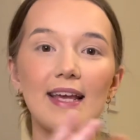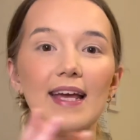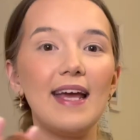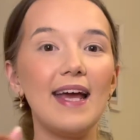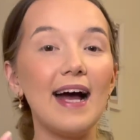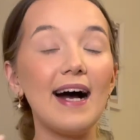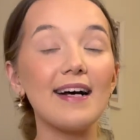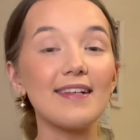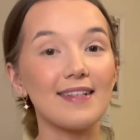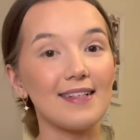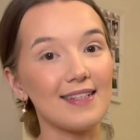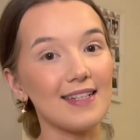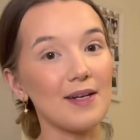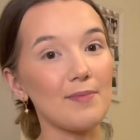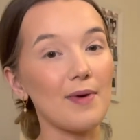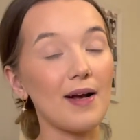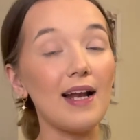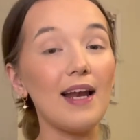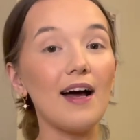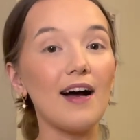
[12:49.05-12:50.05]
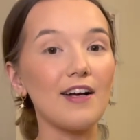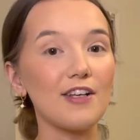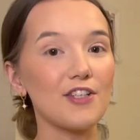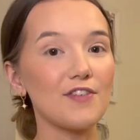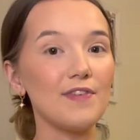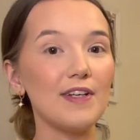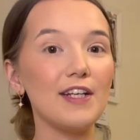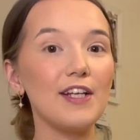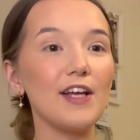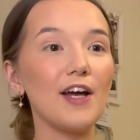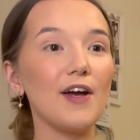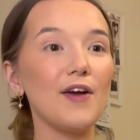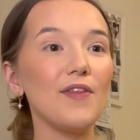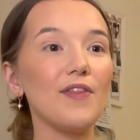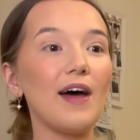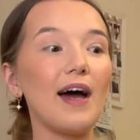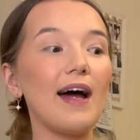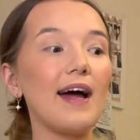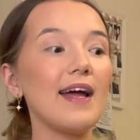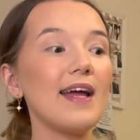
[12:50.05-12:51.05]
As I said in my last video,
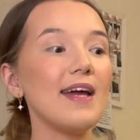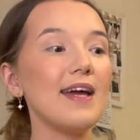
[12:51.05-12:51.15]
that